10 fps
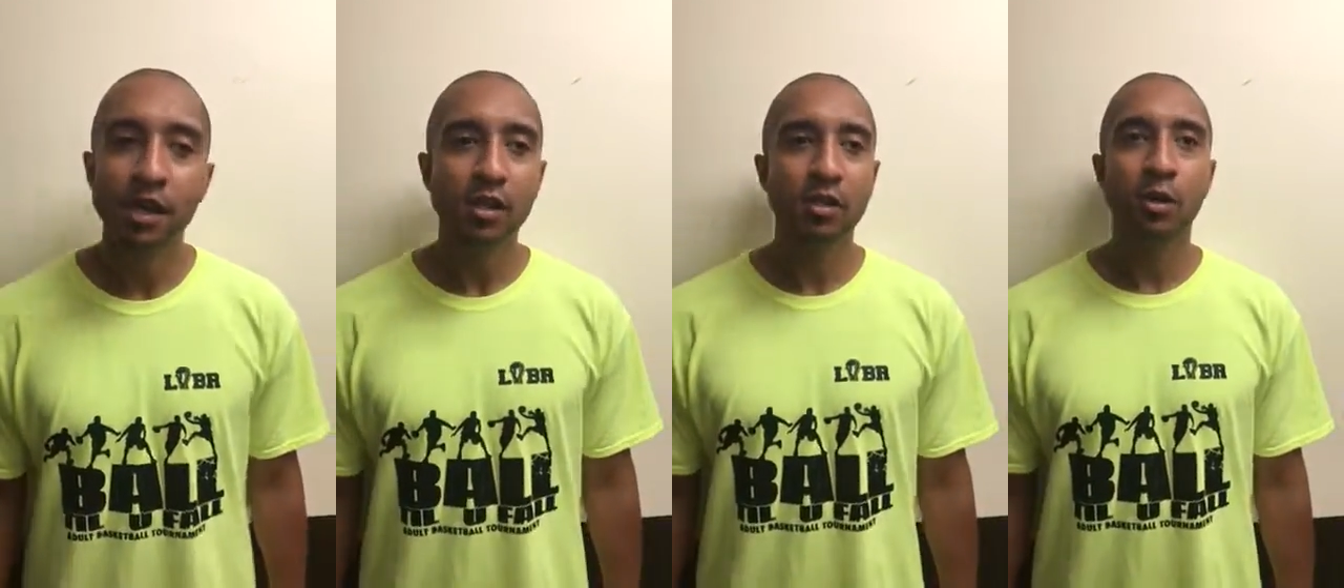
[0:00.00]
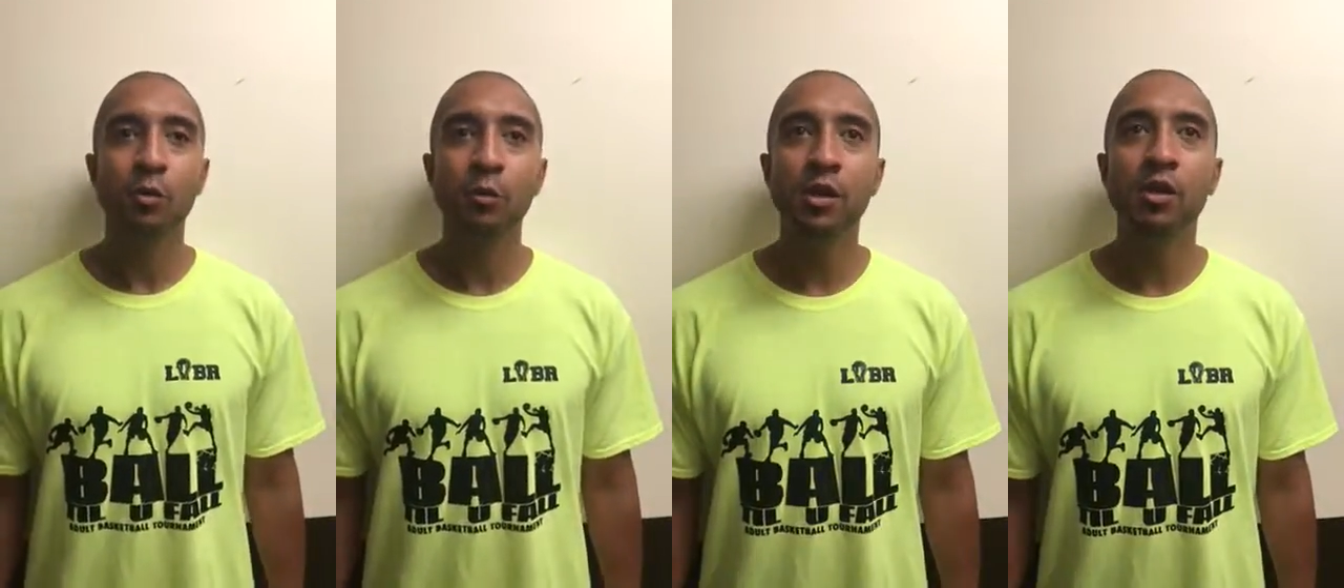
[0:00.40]
you know,
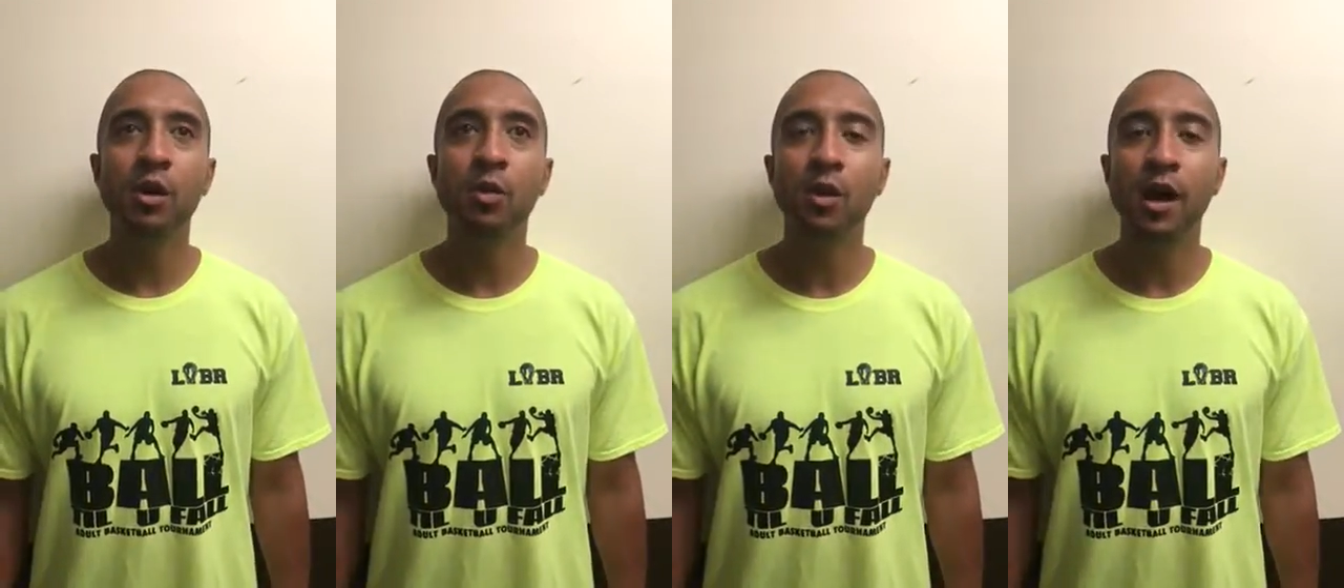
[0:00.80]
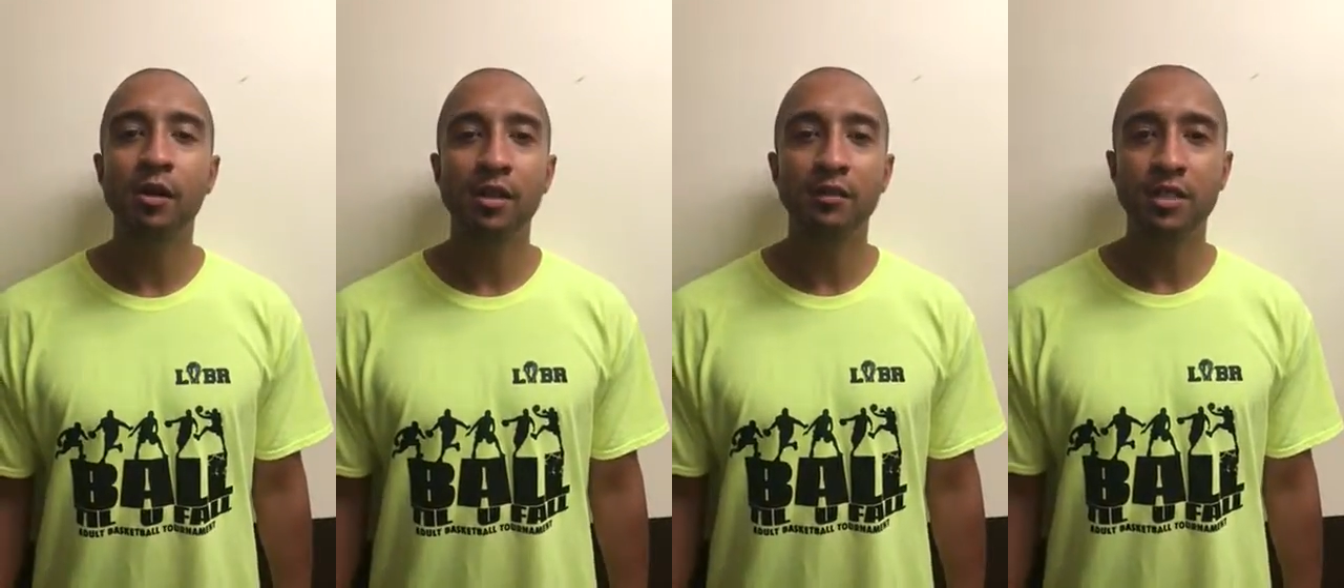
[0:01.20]
we know how
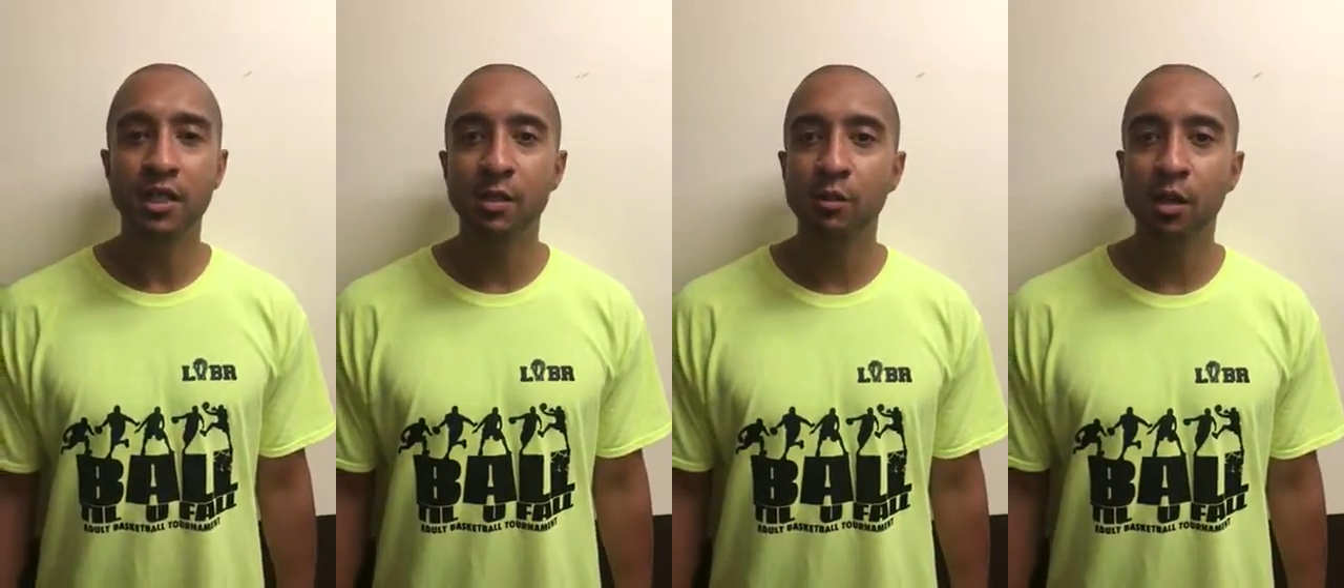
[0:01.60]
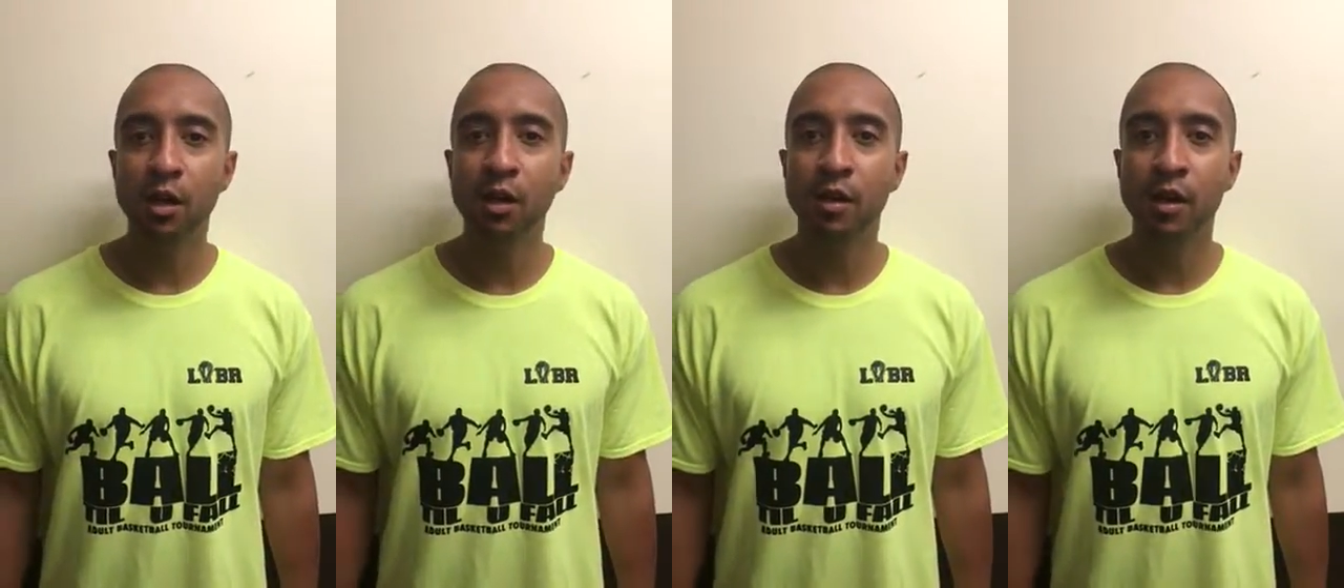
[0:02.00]
good of a team we
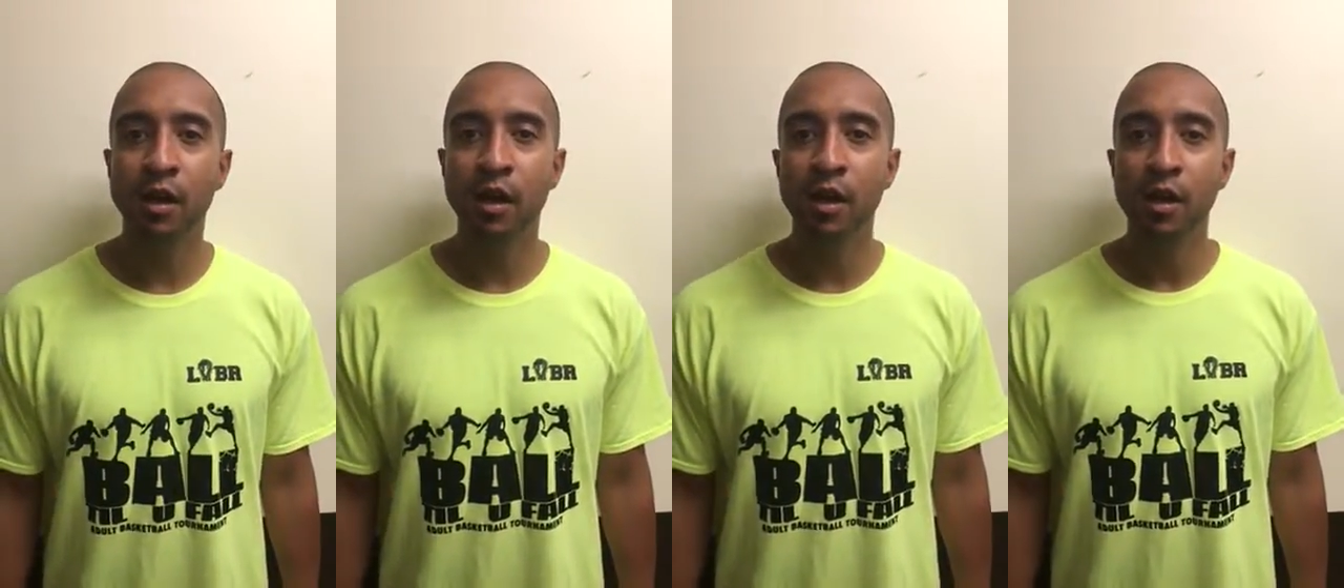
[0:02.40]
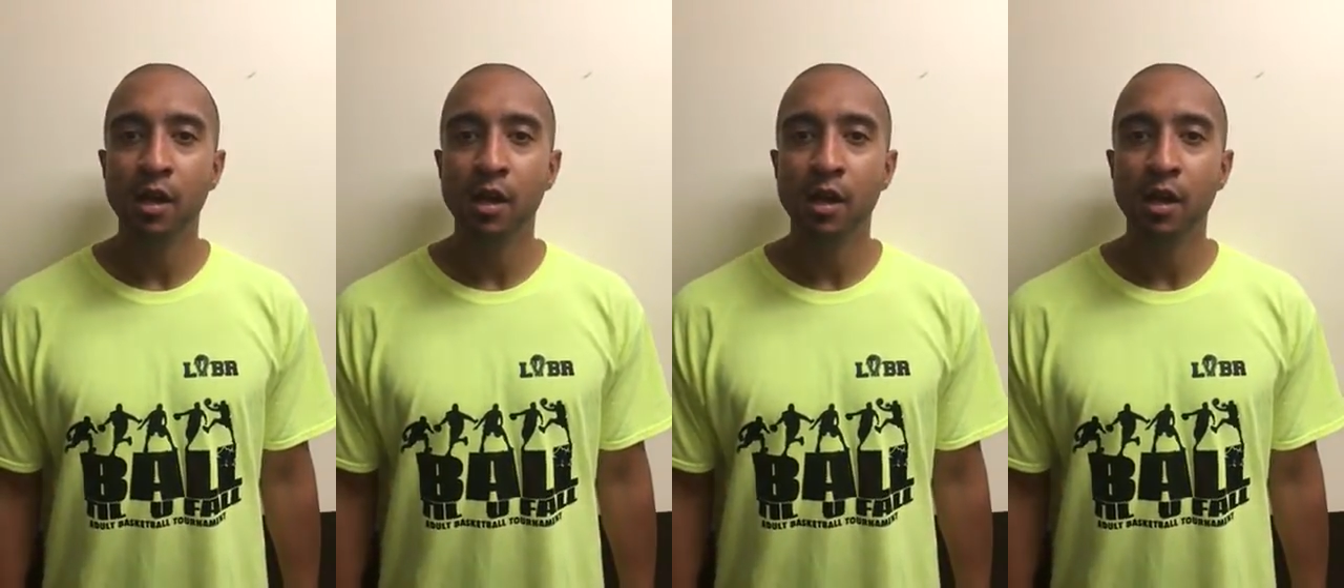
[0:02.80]
are, and uh,